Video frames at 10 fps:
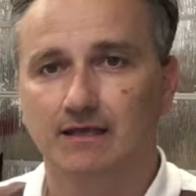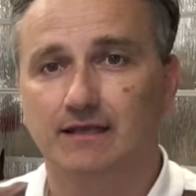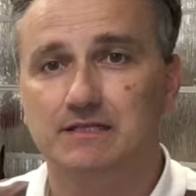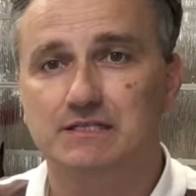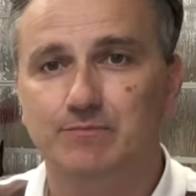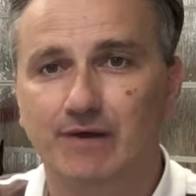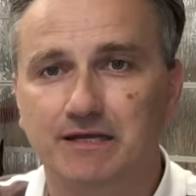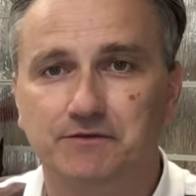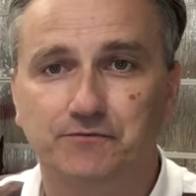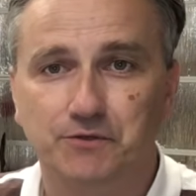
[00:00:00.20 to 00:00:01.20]
In spite
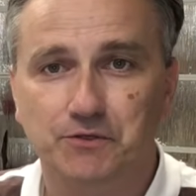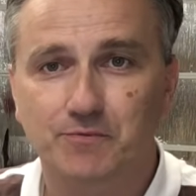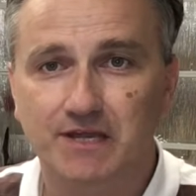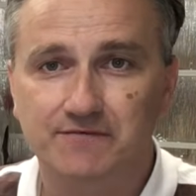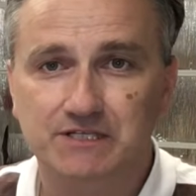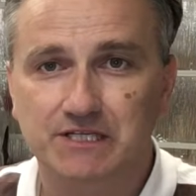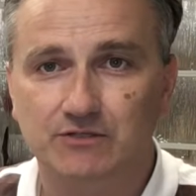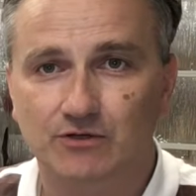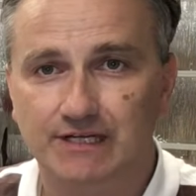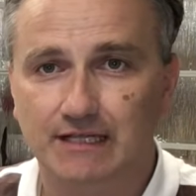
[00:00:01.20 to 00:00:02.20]
of what you may have seen
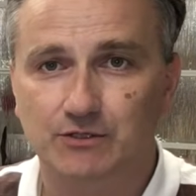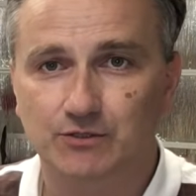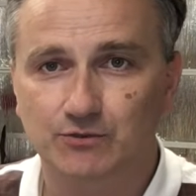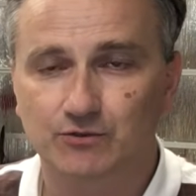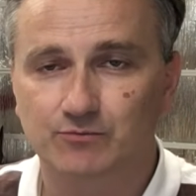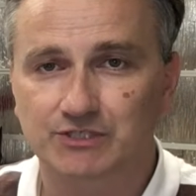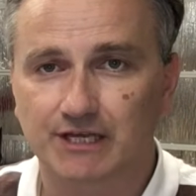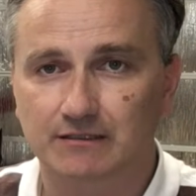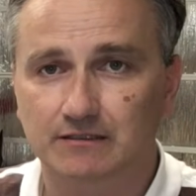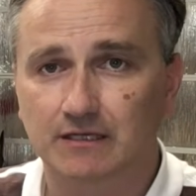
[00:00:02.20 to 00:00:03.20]
on another YouTube
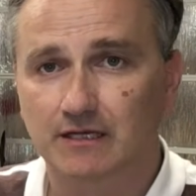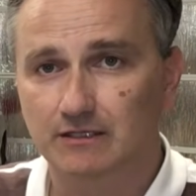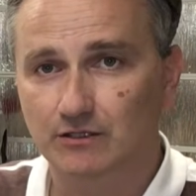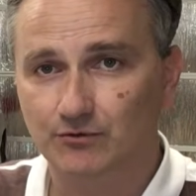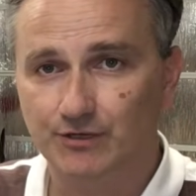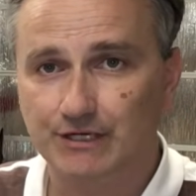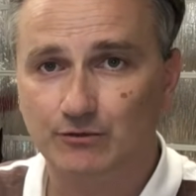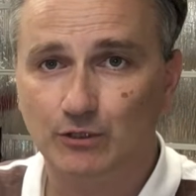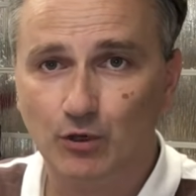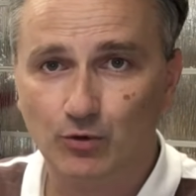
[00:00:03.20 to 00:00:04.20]
channel, the rear
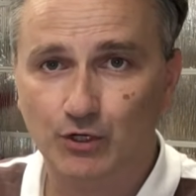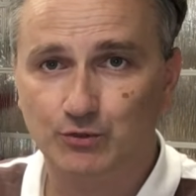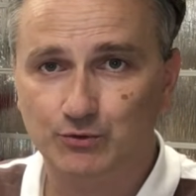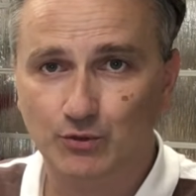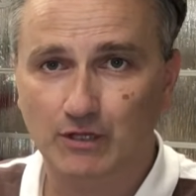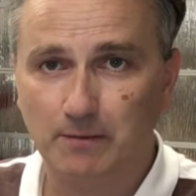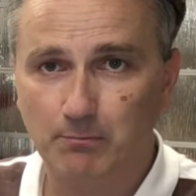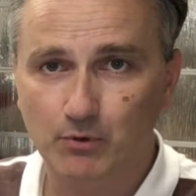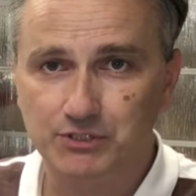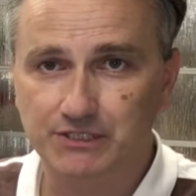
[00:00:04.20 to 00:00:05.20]
lower control arm
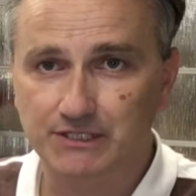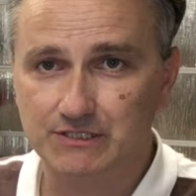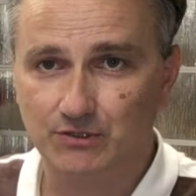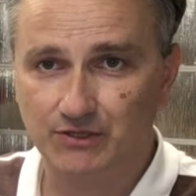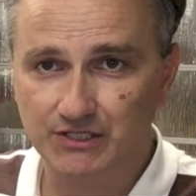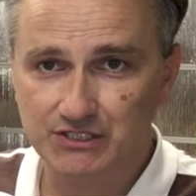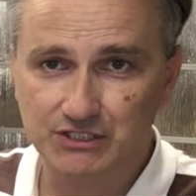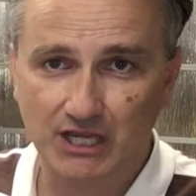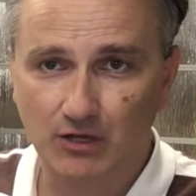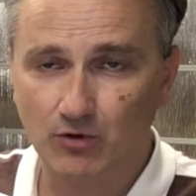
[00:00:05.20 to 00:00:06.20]
bushings on this
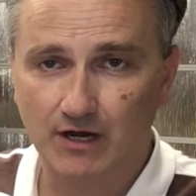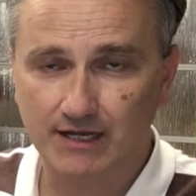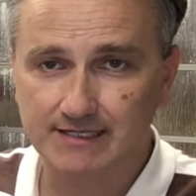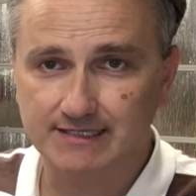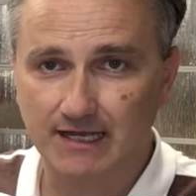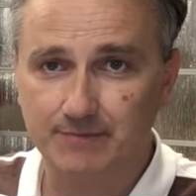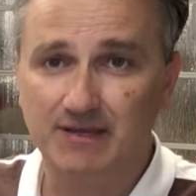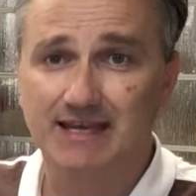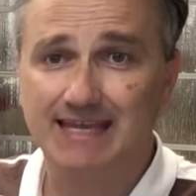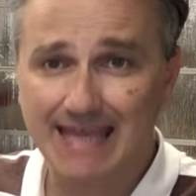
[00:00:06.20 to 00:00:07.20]
Jaguar S Type
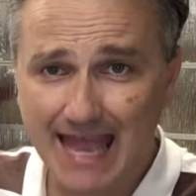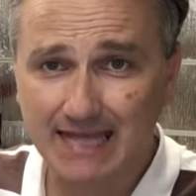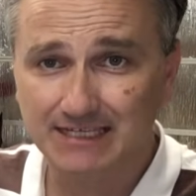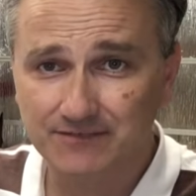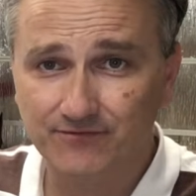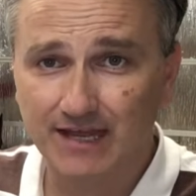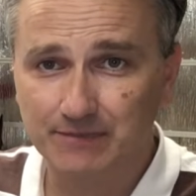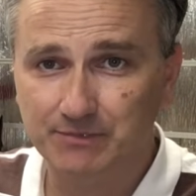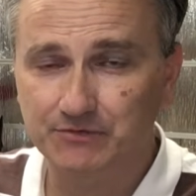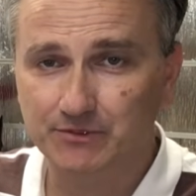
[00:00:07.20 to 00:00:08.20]
can in fact
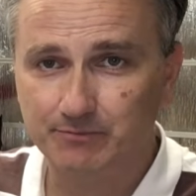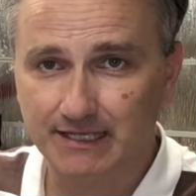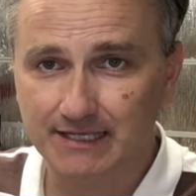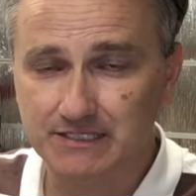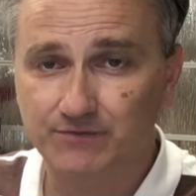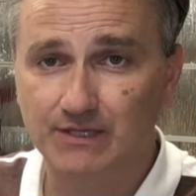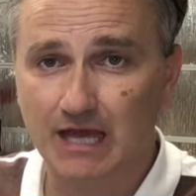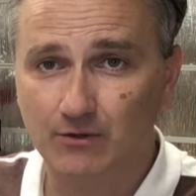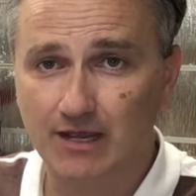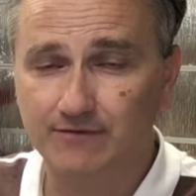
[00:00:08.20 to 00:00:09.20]
be replaced
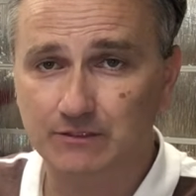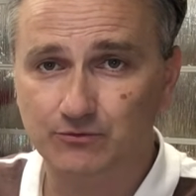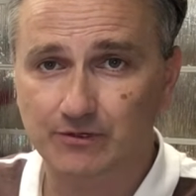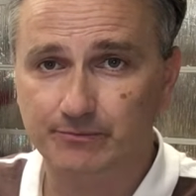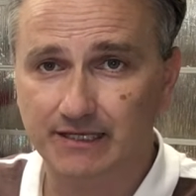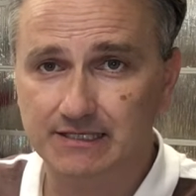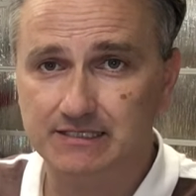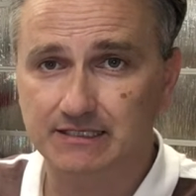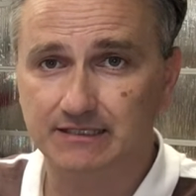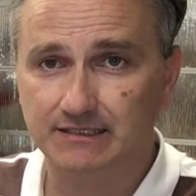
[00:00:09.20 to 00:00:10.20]
without having to replace
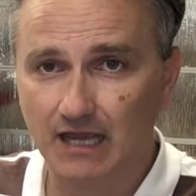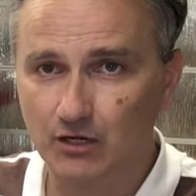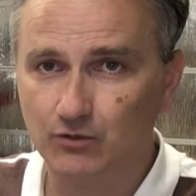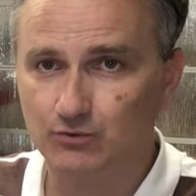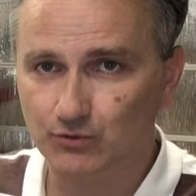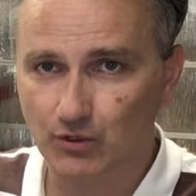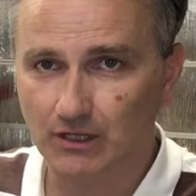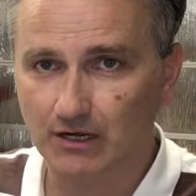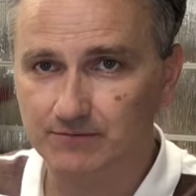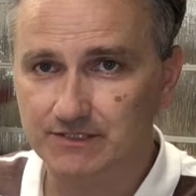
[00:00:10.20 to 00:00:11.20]
the entire control
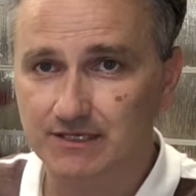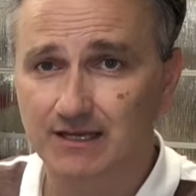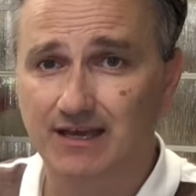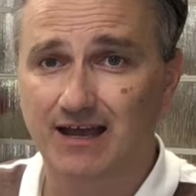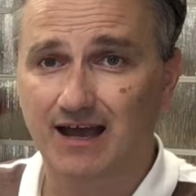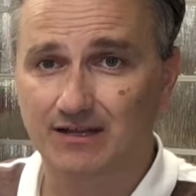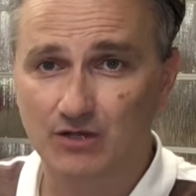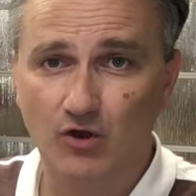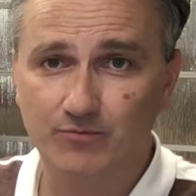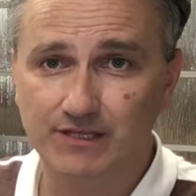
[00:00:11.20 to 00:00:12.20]
arms. I
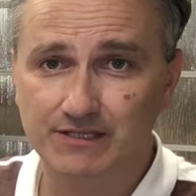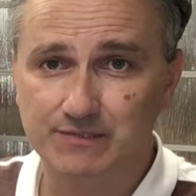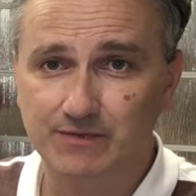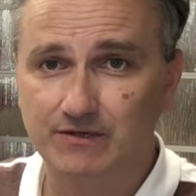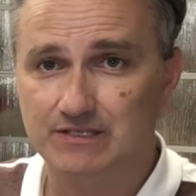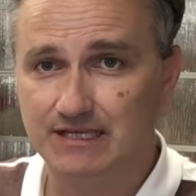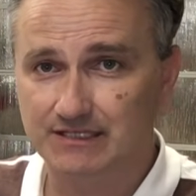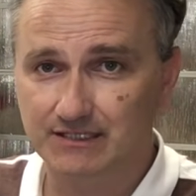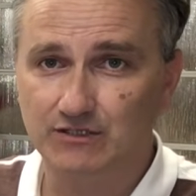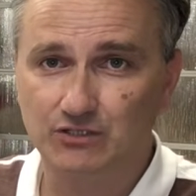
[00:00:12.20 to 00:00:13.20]
know this because I
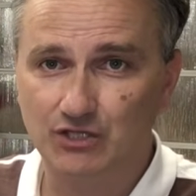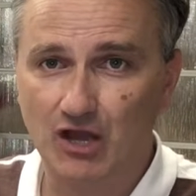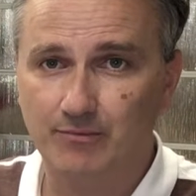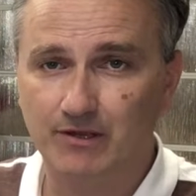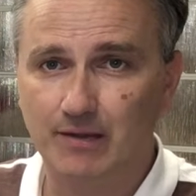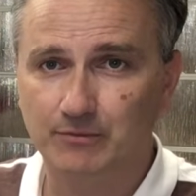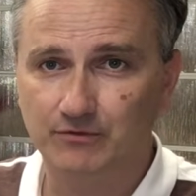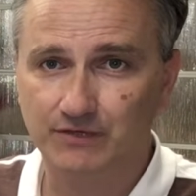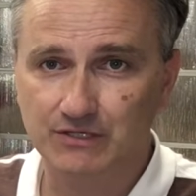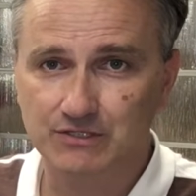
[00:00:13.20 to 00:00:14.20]
did the job a couple of
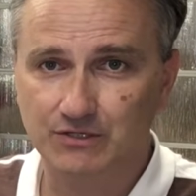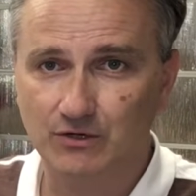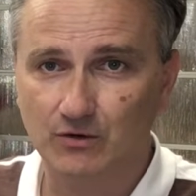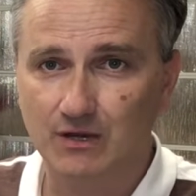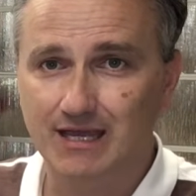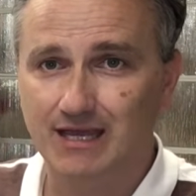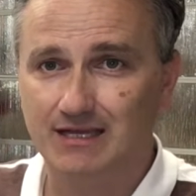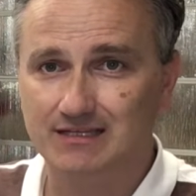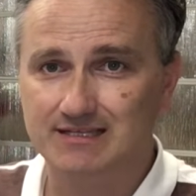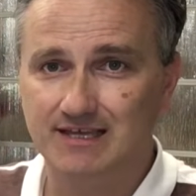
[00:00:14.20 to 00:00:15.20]
years ago and
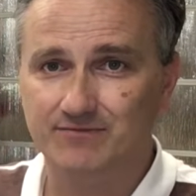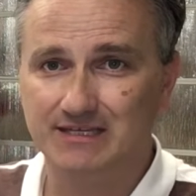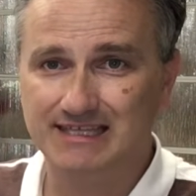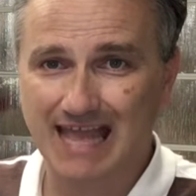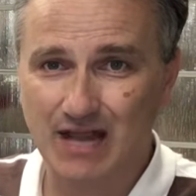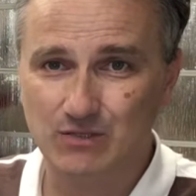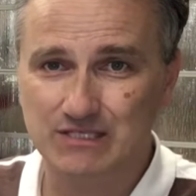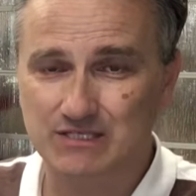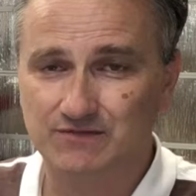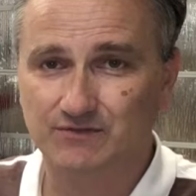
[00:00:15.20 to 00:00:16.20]
it saved me
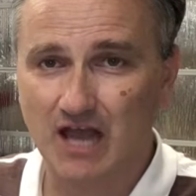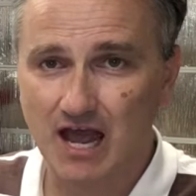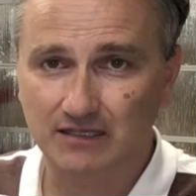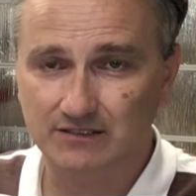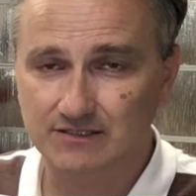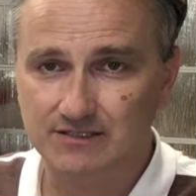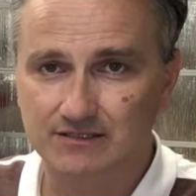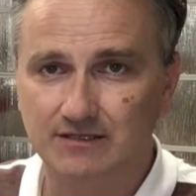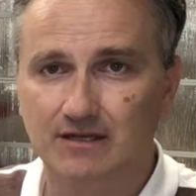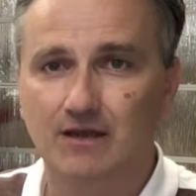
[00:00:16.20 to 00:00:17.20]
thousands of dollars.
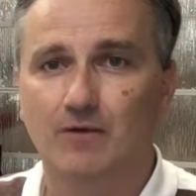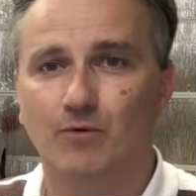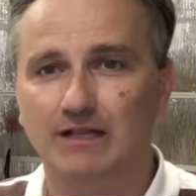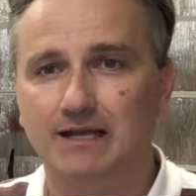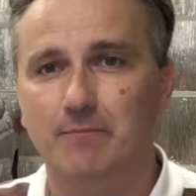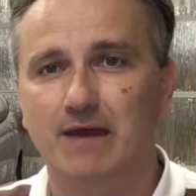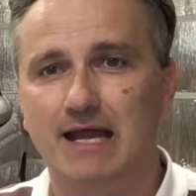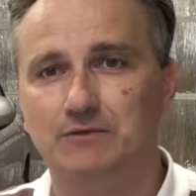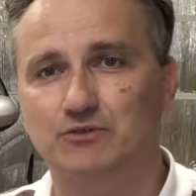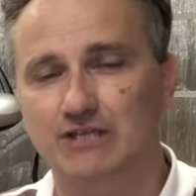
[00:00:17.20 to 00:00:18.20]
Welcome
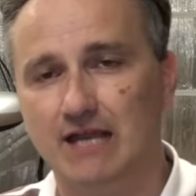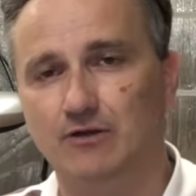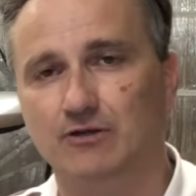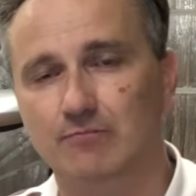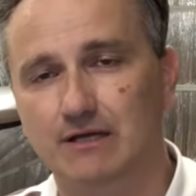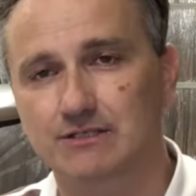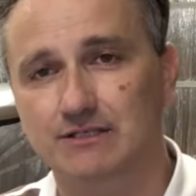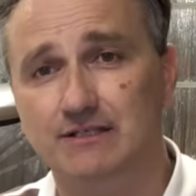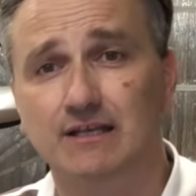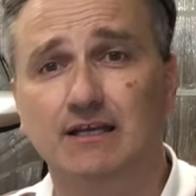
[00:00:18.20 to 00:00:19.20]
back to Jag on a Budget.
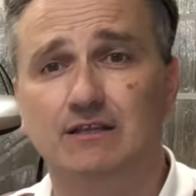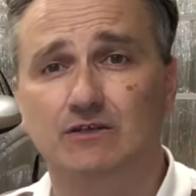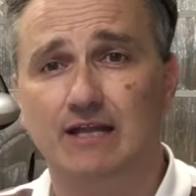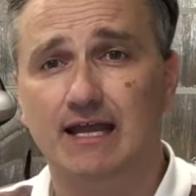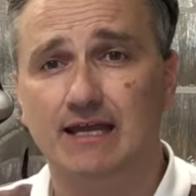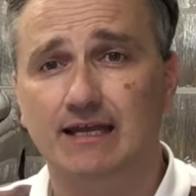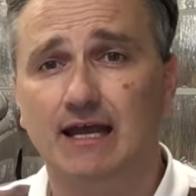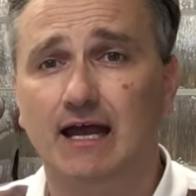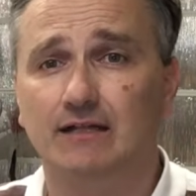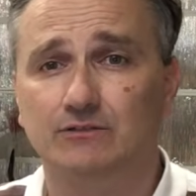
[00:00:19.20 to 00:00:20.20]
Today
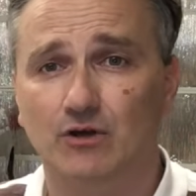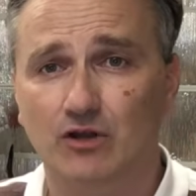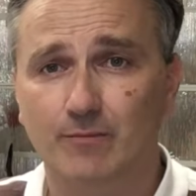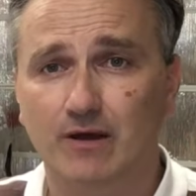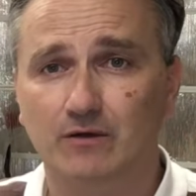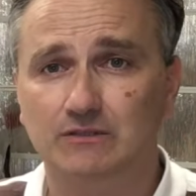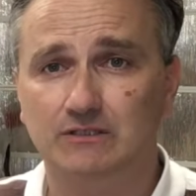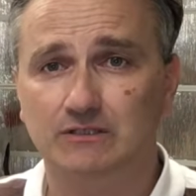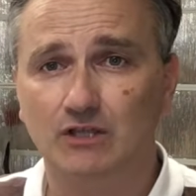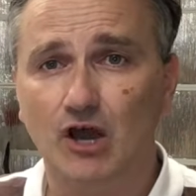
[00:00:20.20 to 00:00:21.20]
I'll talk about
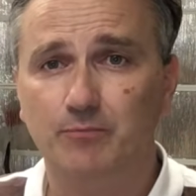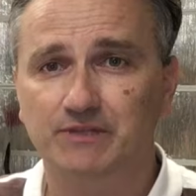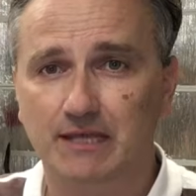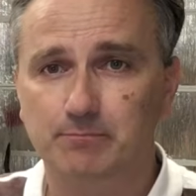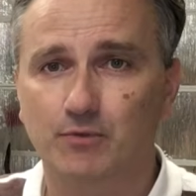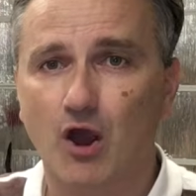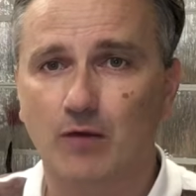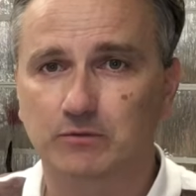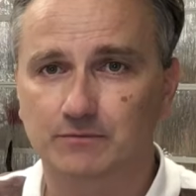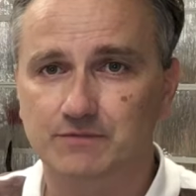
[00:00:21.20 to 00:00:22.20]
the top 10
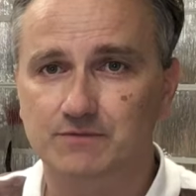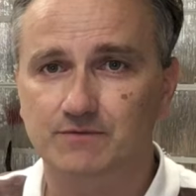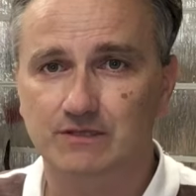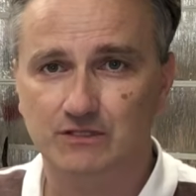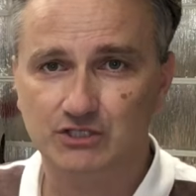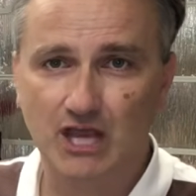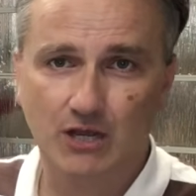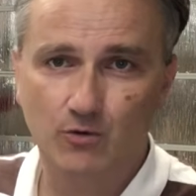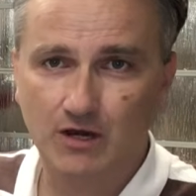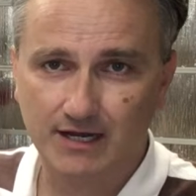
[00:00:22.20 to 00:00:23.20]
problems with the
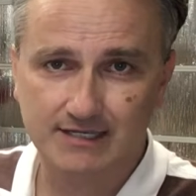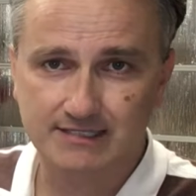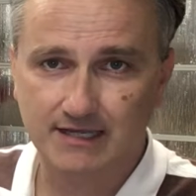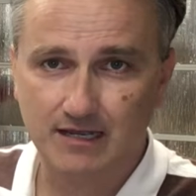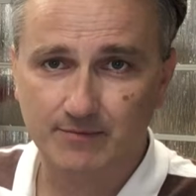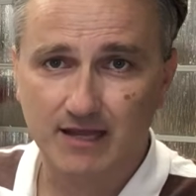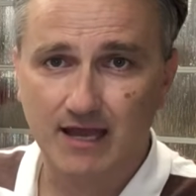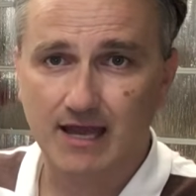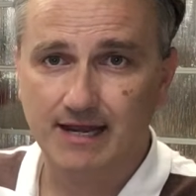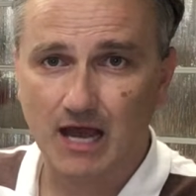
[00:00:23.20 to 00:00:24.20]
Jaguar S Type
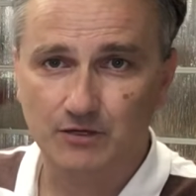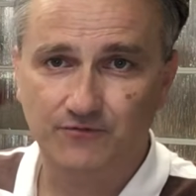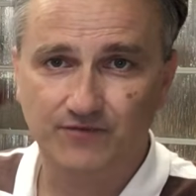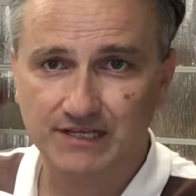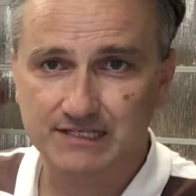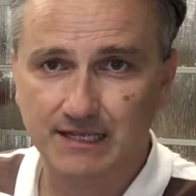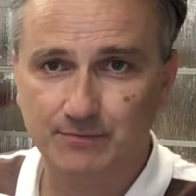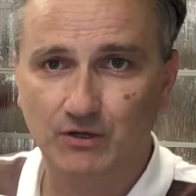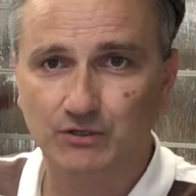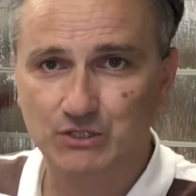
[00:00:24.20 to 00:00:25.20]
and how to fix them
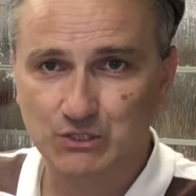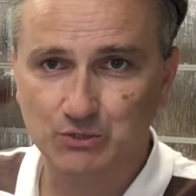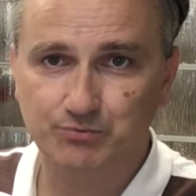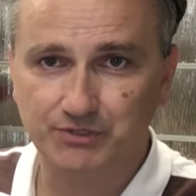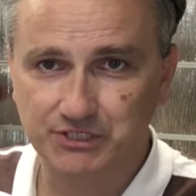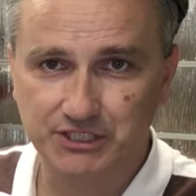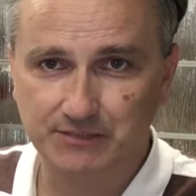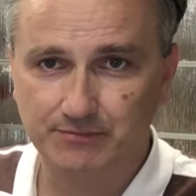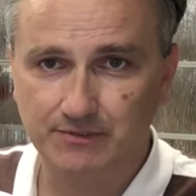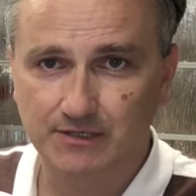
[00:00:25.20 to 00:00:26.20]
on the super cheap.